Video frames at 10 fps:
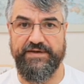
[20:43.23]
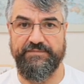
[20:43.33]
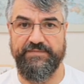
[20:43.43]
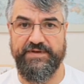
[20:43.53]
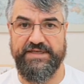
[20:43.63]

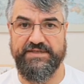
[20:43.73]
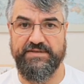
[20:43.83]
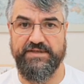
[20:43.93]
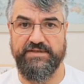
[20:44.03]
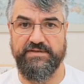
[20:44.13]
How's
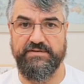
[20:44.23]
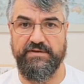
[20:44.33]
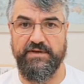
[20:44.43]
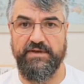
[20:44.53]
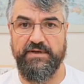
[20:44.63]
this?
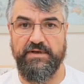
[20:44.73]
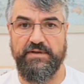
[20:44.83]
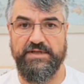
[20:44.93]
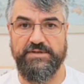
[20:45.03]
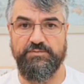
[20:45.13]

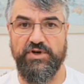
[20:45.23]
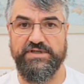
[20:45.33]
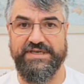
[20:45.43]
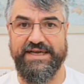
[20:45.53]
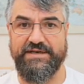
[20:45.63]
This
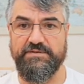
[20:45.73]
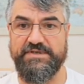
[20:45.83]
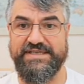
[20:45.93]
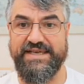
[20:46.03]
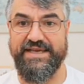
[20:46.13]
project cannot be
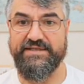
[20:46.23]
selected